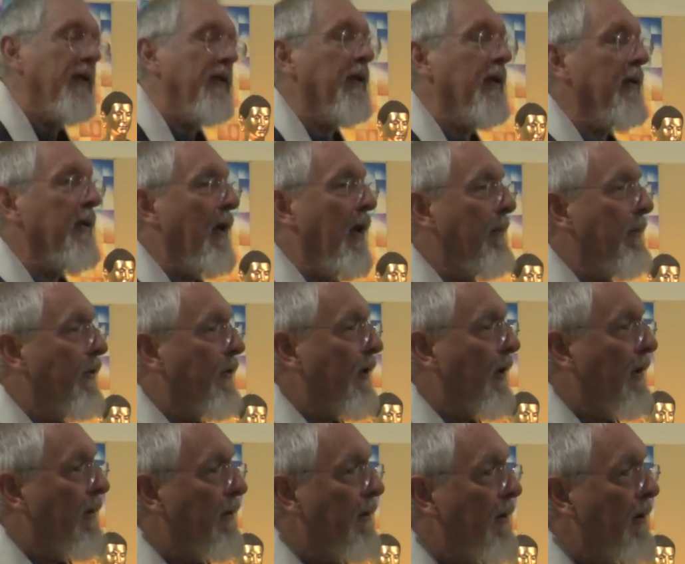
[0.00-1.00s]
into
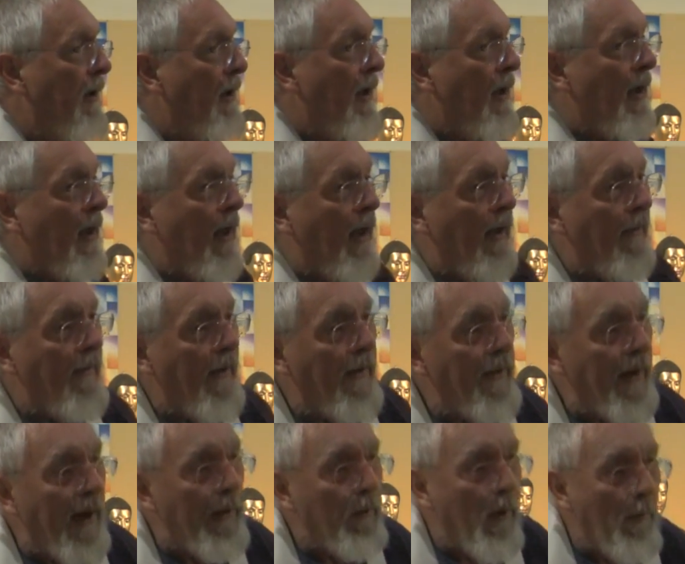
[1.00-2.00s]
limestone. And
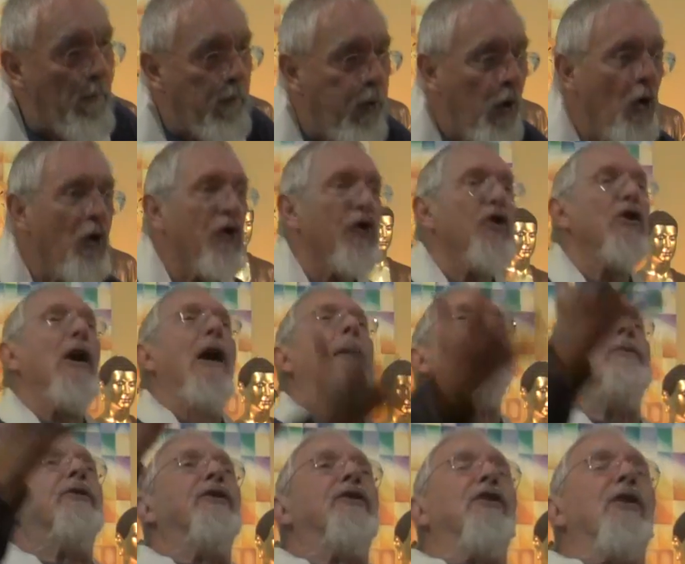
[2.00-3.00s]
then they were pushed
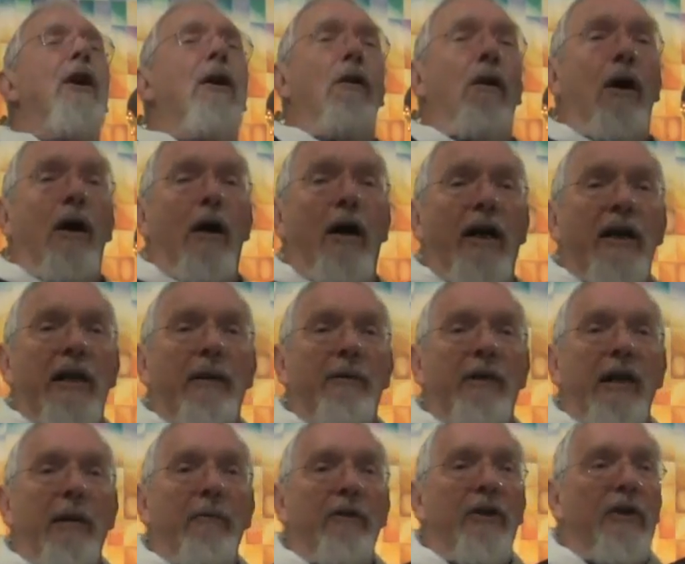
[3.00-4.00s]
up so high they
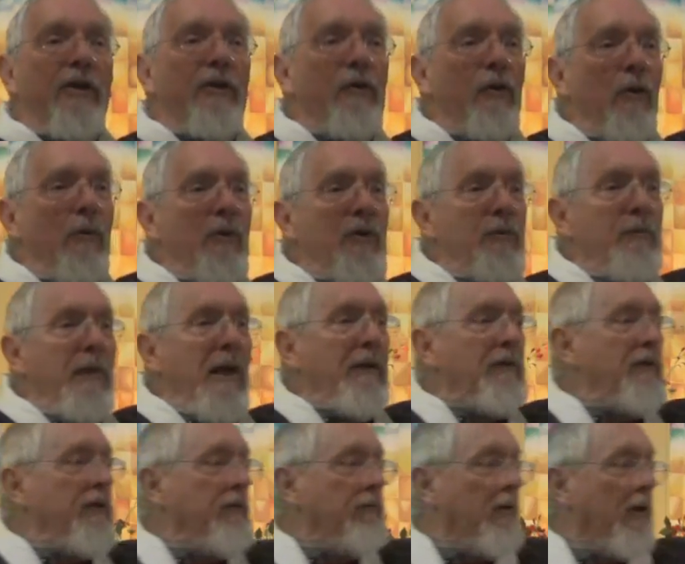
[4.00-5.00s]
became an enormous
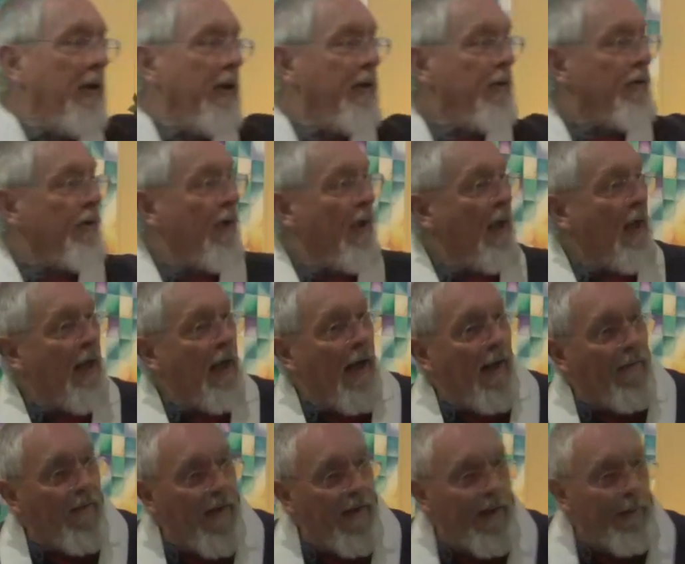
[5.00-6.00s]
mountain range.
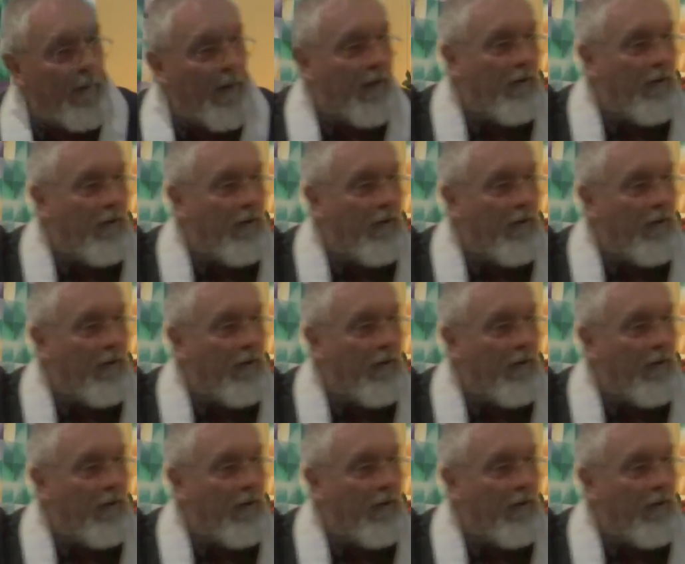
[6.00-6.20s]
And then they were